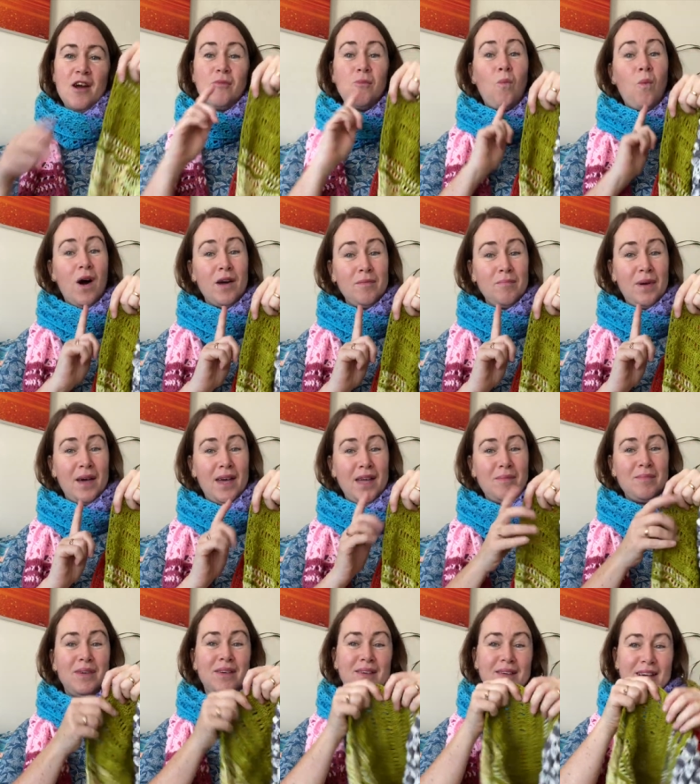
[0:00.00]
one
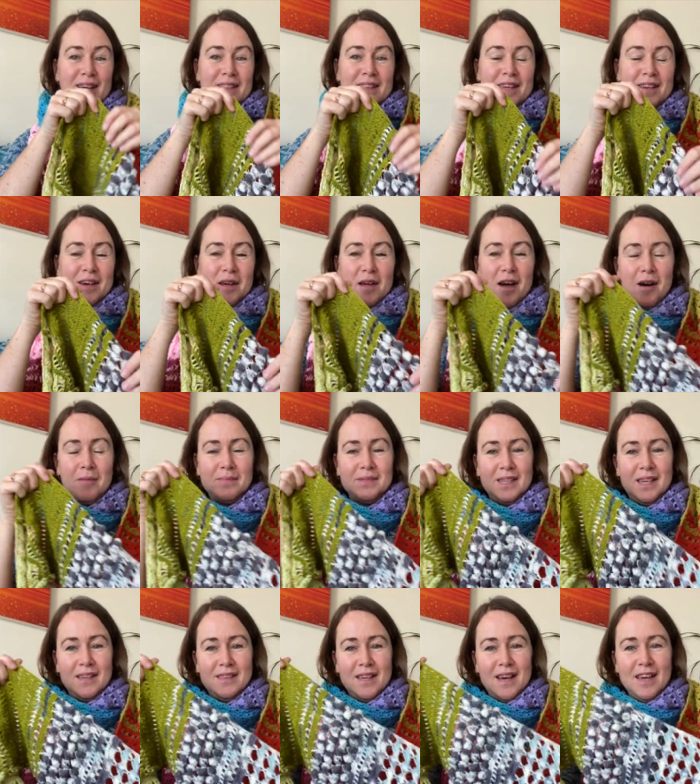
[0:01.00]
payment, and then I
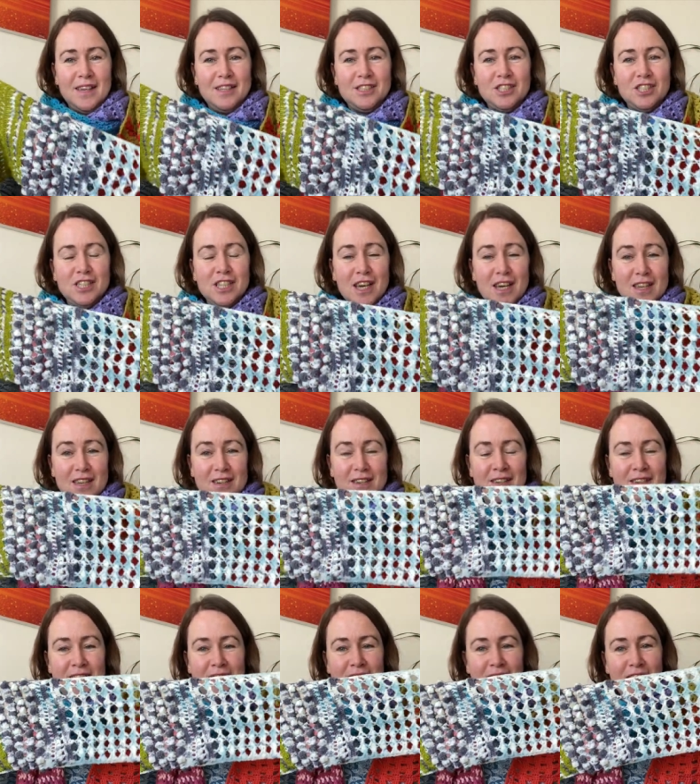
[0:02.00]
update that each day
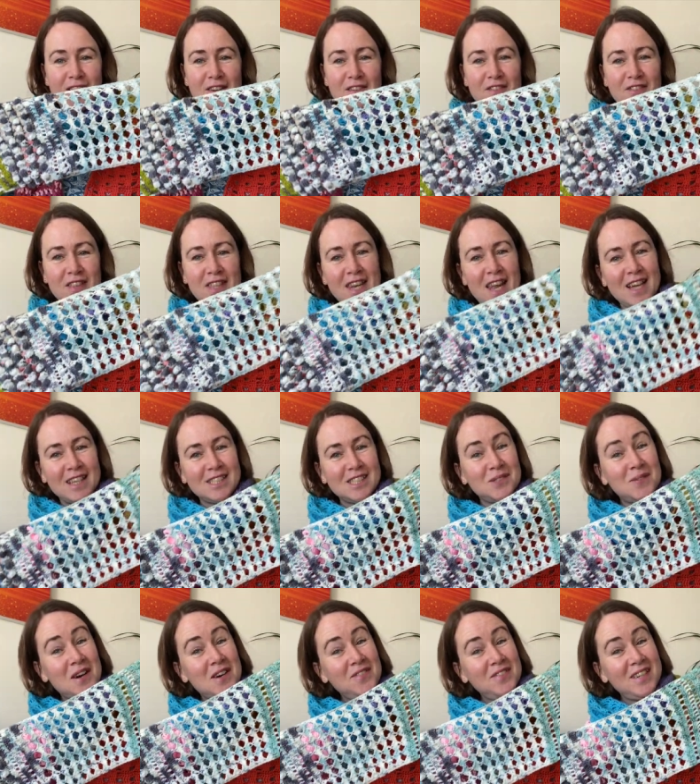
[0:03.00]
over the next
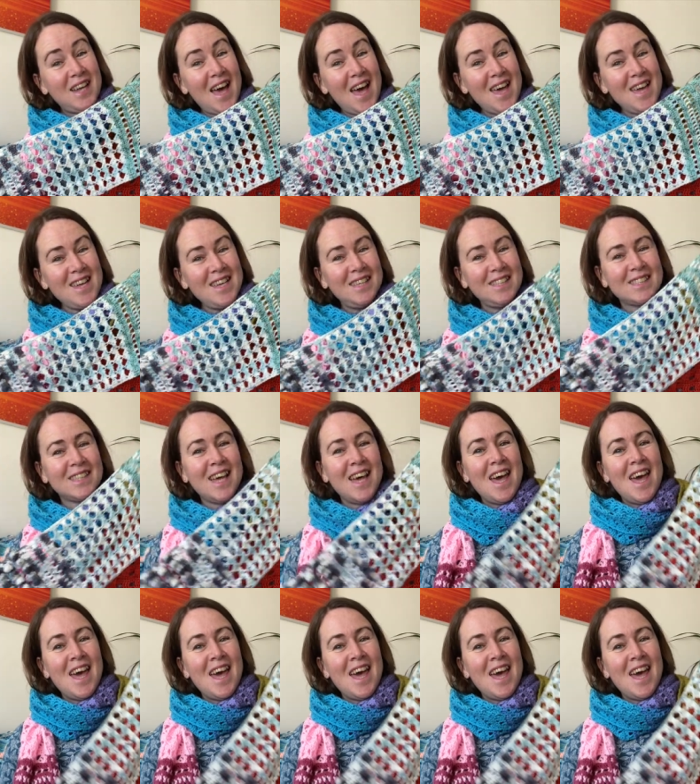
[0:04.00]
12 days.